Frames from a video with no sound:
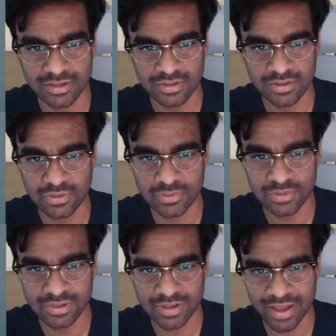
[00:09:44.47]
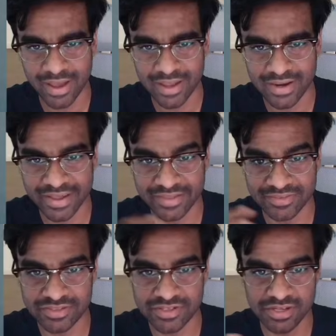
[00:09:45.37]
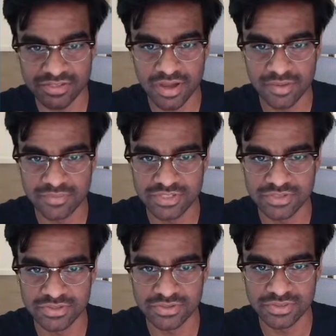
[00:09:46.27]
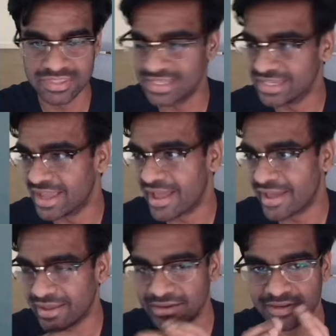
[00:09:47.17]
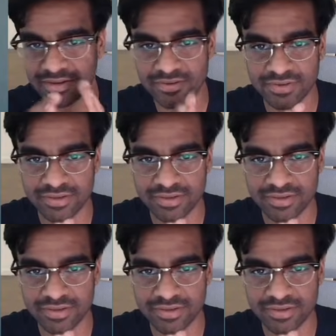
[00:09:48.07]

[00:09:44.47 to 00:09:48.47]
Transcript: Claude, and it's just come to the end